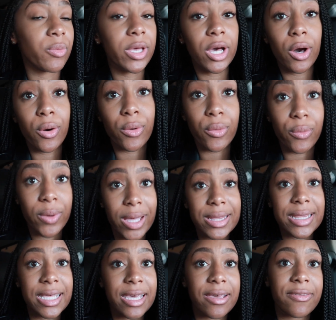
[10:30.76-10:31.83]
go
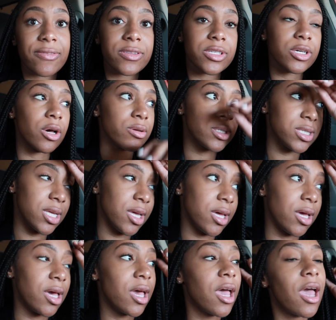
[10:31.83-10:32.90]
and leave to go
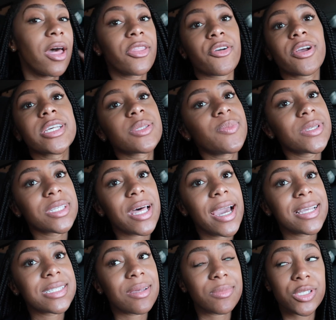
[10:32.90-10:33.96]
see the Christmas
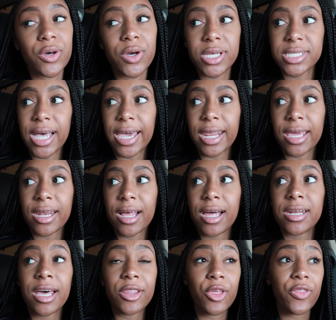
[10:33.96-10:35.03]
lights. I'm so excited.
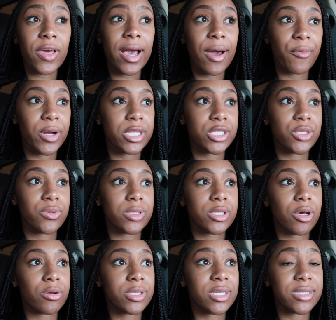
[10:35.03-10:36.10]
Another thing I want to do is
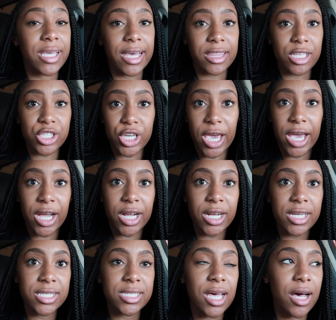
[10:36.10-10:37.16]
go to Deck the
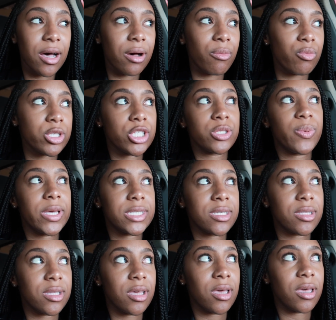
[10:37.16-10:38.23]
Chairs, which is
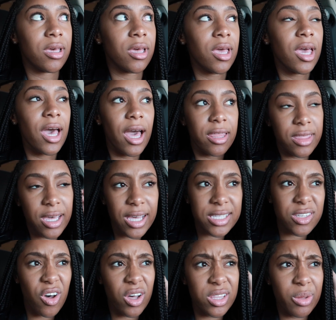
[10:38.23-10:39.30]
basically, I think it's
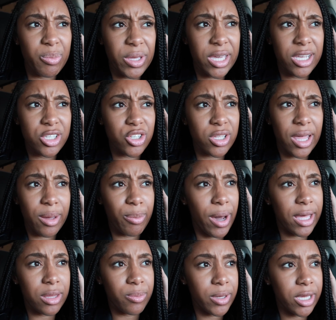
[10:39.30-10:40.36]
on the beach or like
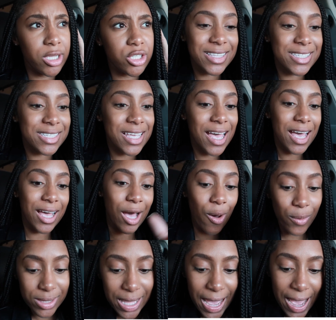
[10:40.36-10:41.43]
by the beach. Let's
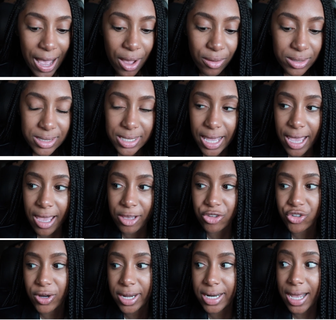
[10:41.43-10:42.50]
go in the house and
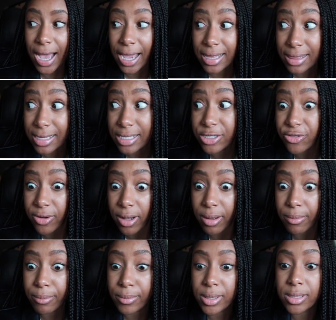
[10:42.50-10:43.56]
try to hide these
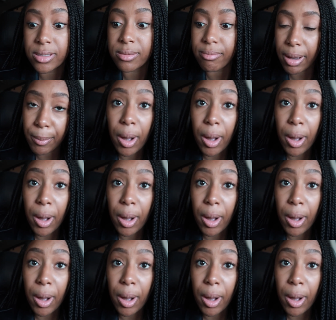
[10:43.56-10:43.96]
from my